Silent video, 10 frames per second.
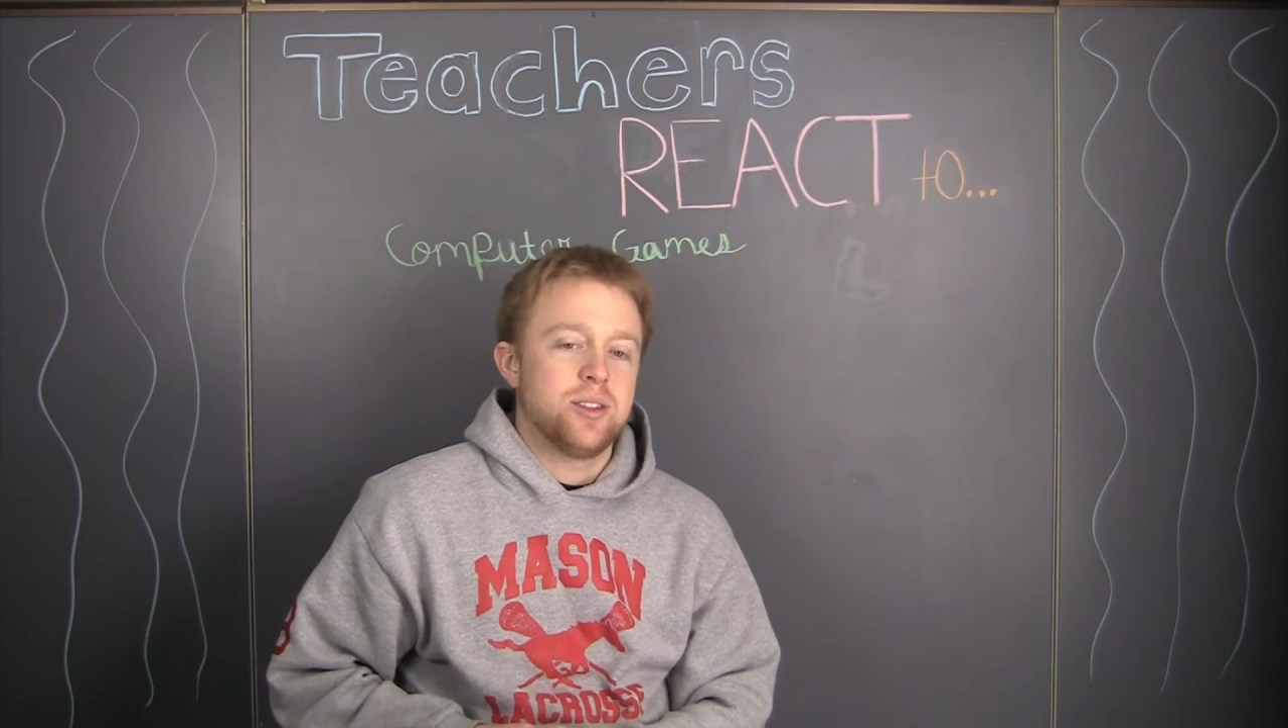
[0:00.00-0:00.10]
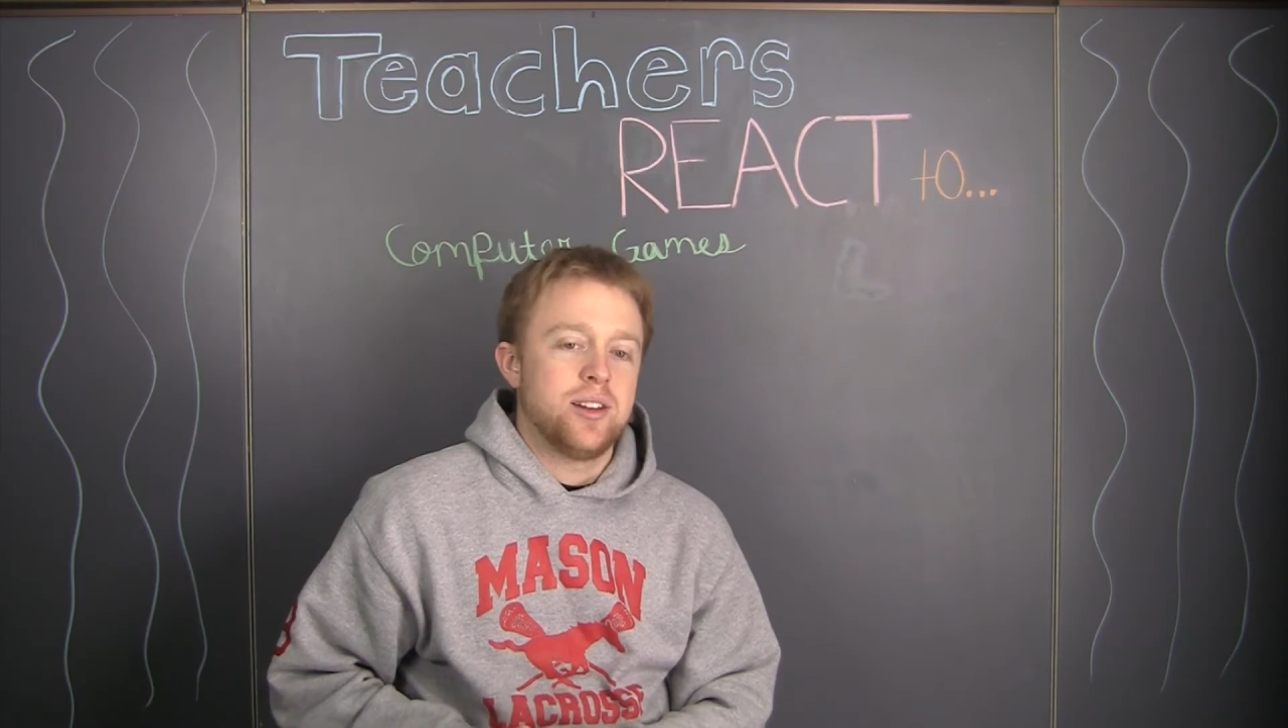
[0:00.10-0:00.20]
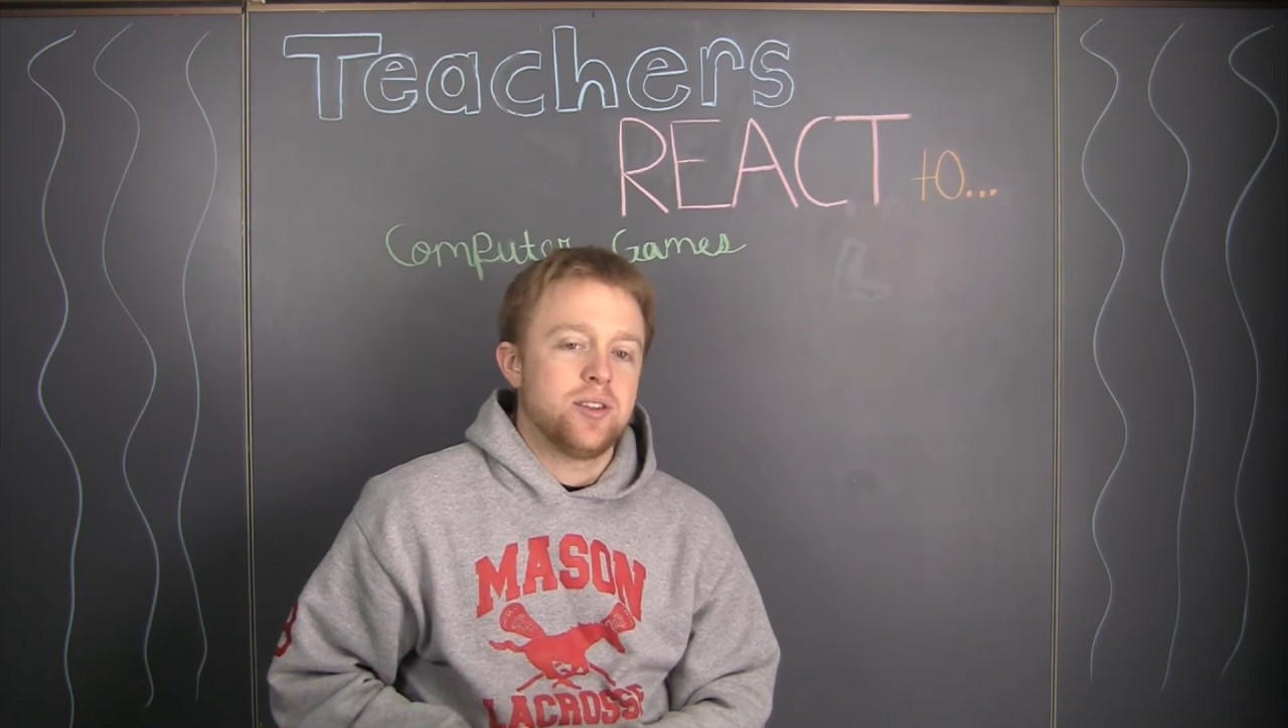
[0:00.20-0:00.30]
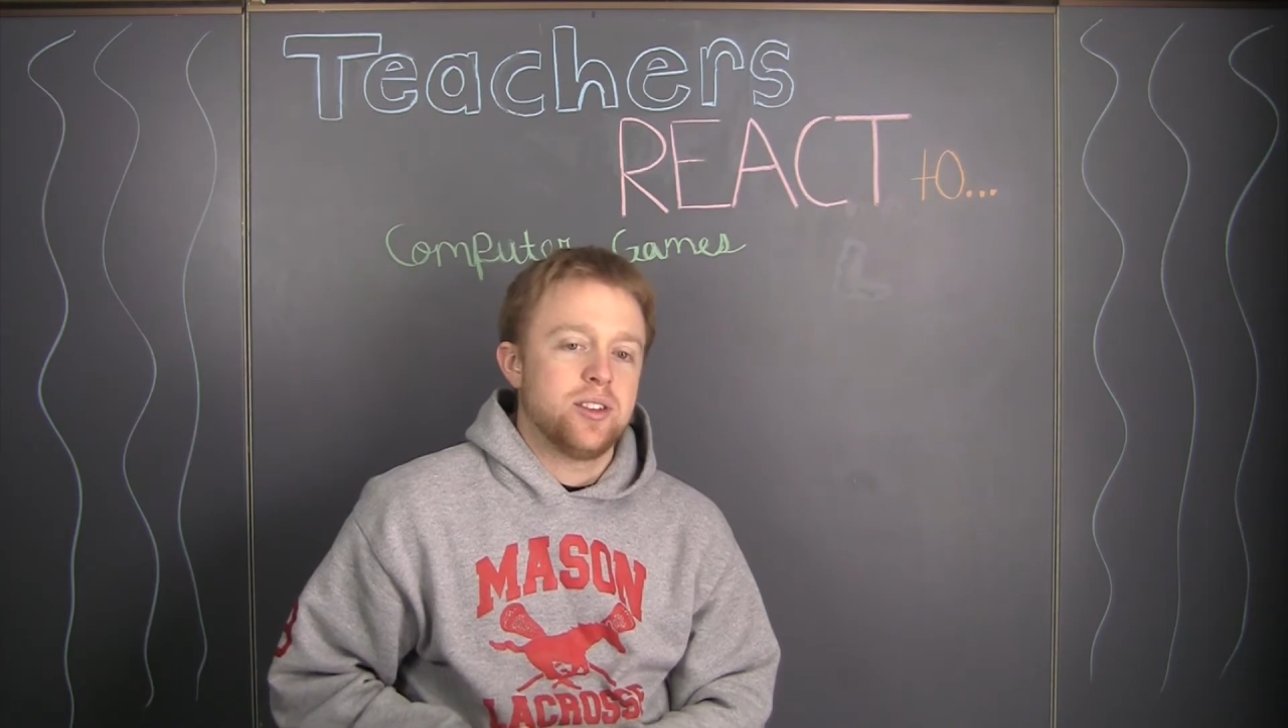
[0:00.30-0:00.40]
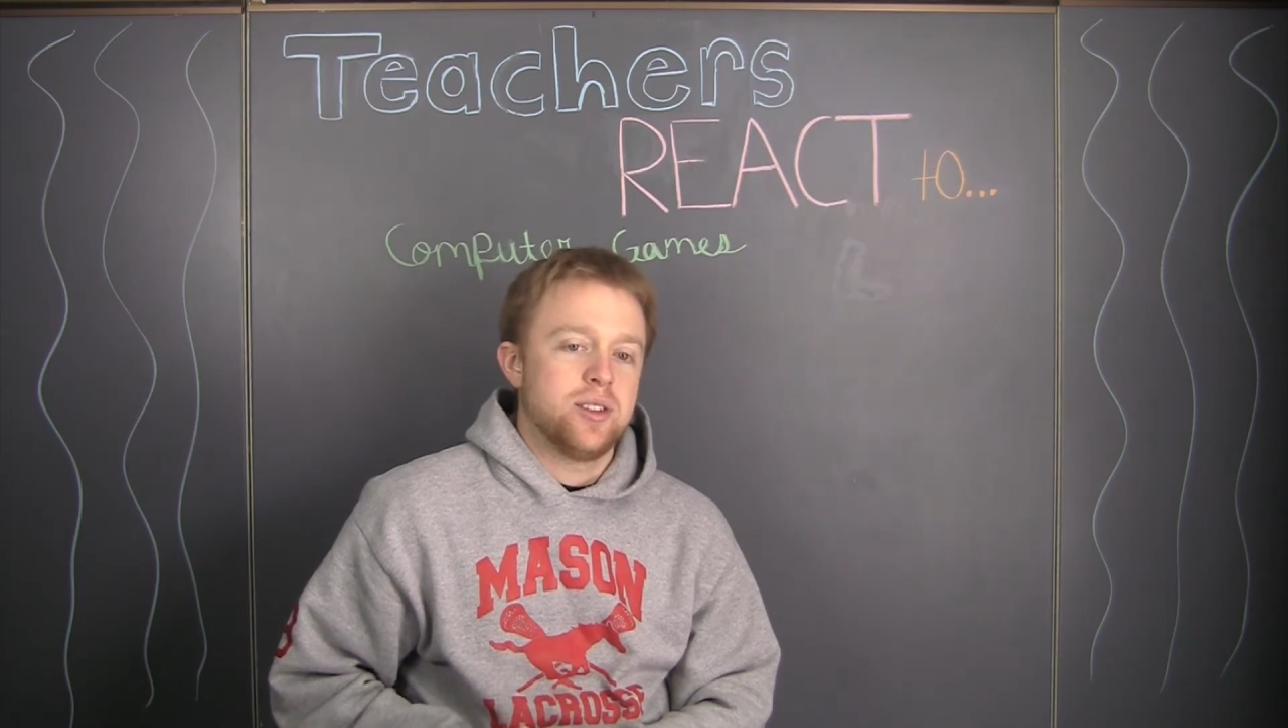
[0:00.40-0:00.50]

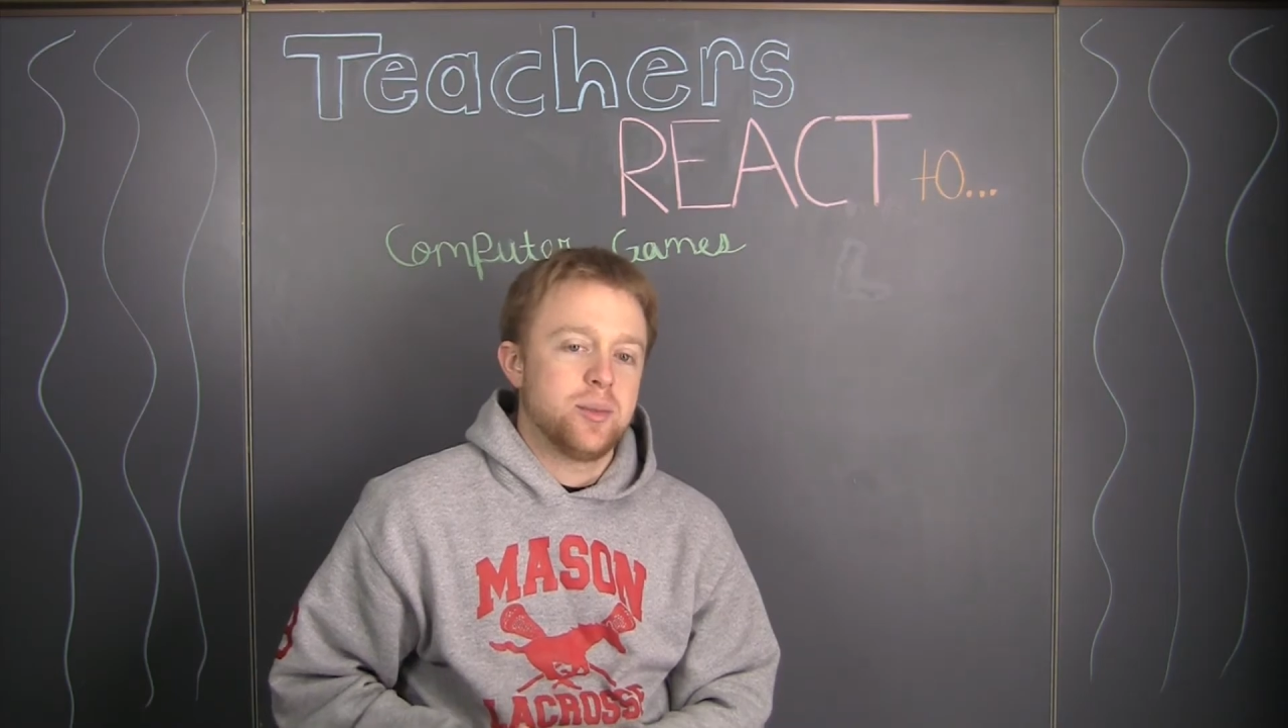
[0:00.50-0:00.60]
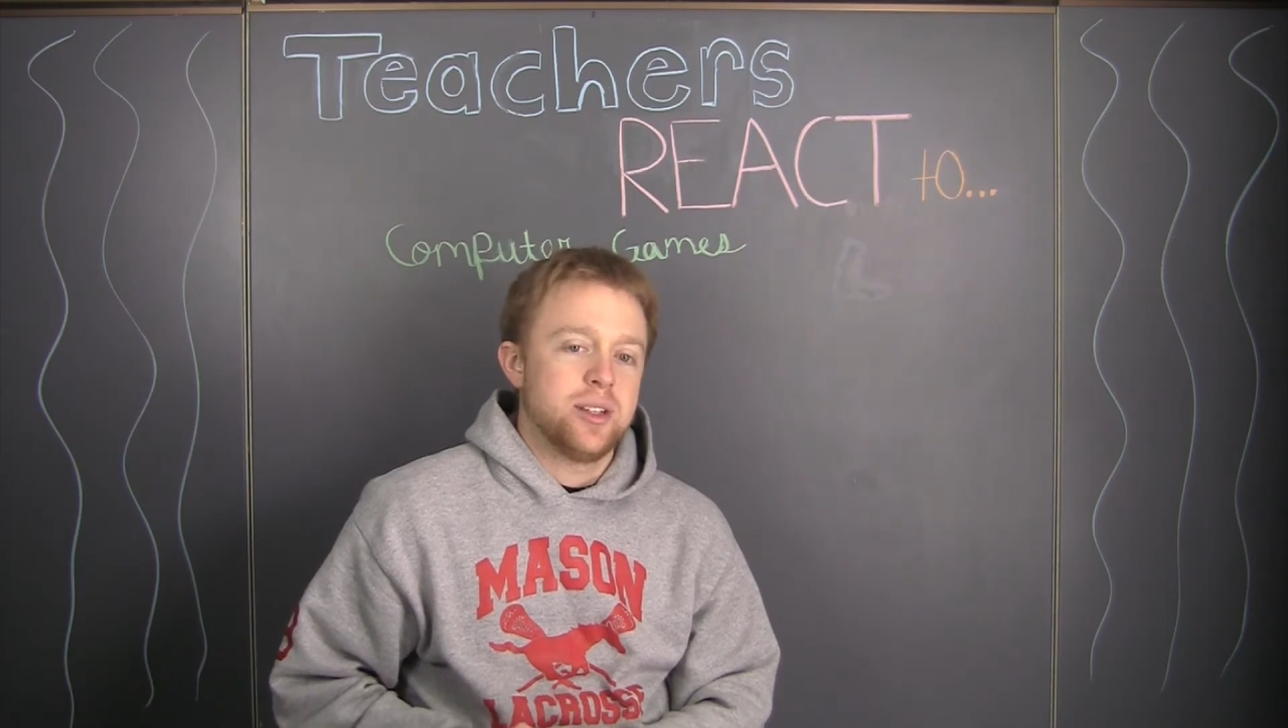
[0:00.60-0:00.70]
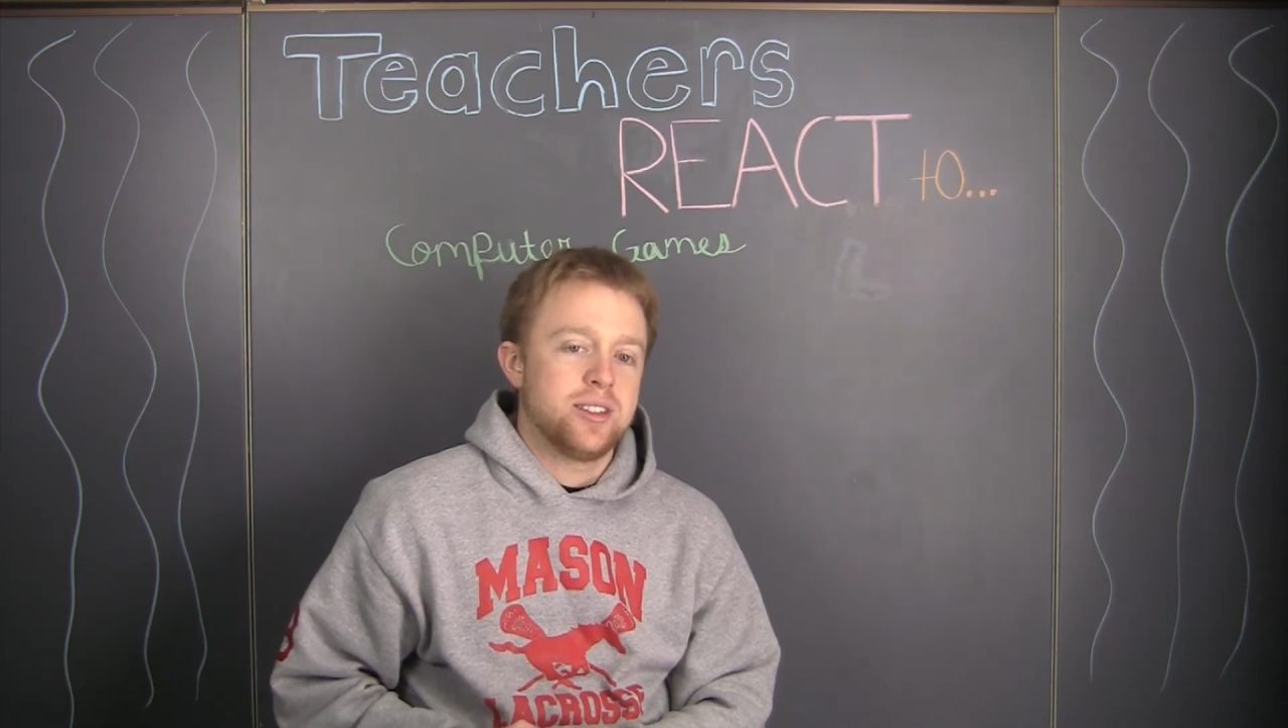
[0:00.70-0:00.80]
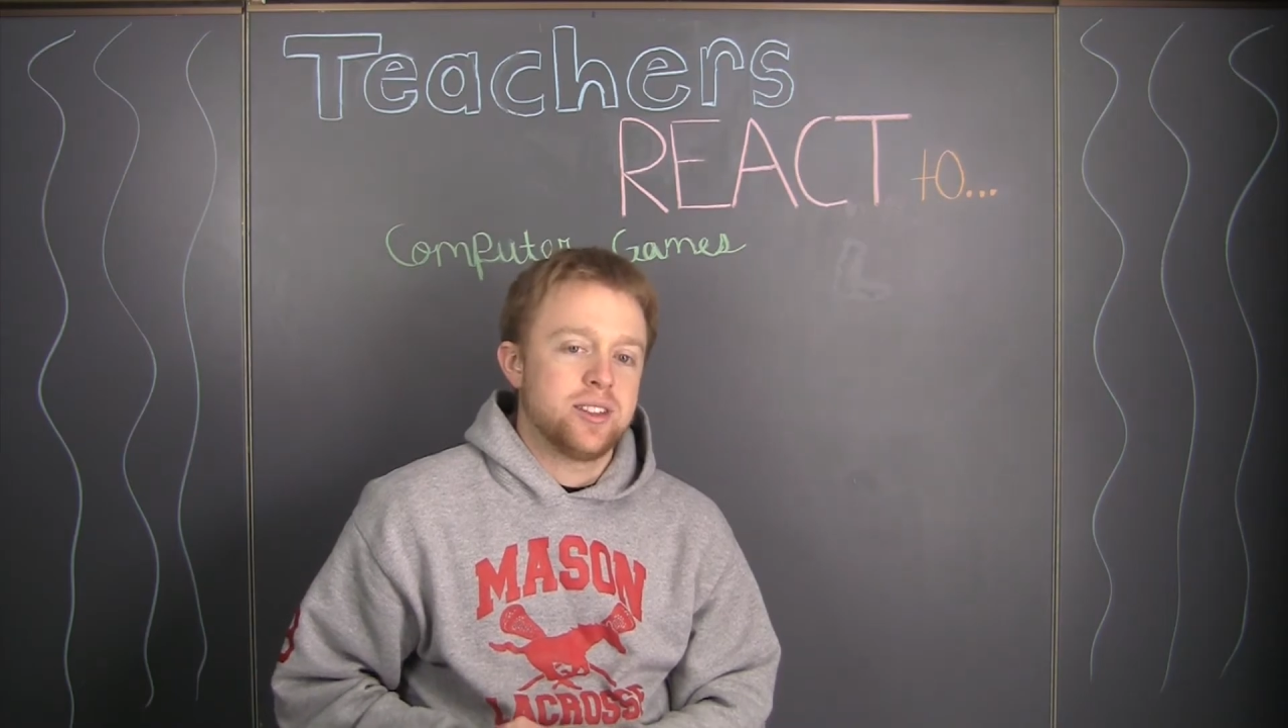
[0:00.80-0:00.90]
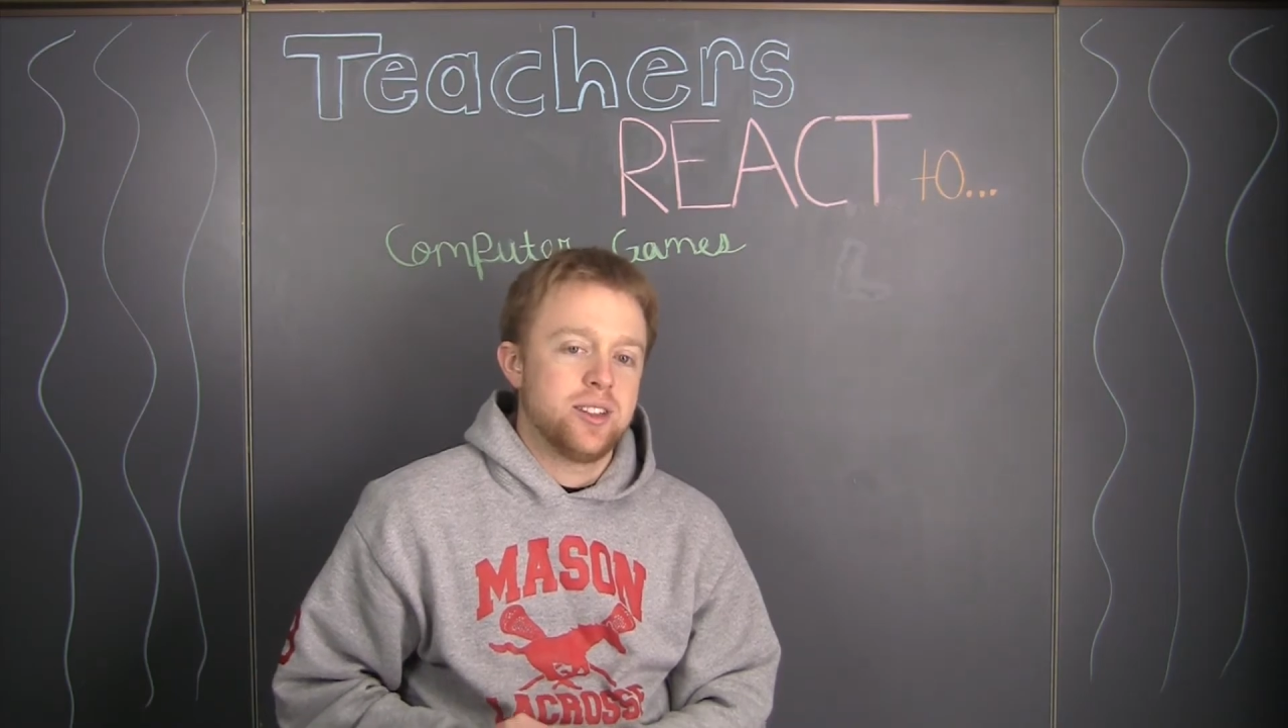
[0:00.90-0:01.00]
after a little bit.